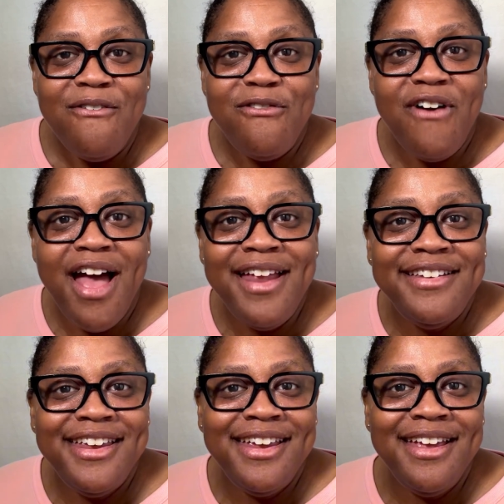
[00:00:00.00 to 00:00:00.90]

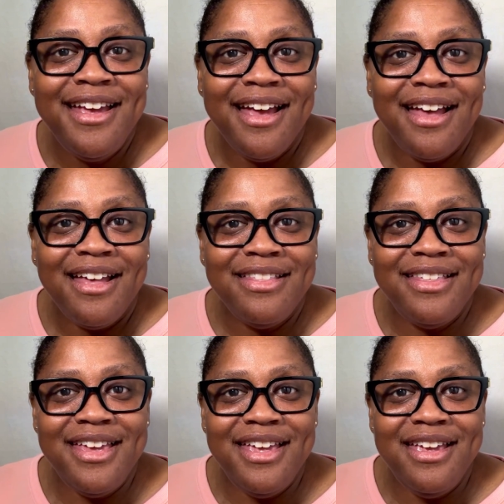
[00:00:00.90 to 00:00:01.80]
finding
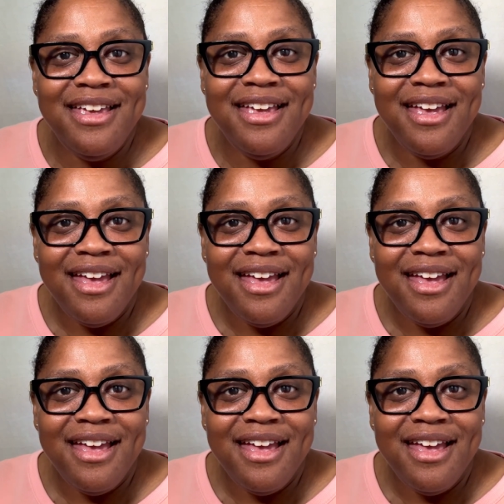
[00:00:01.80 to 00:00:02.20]
the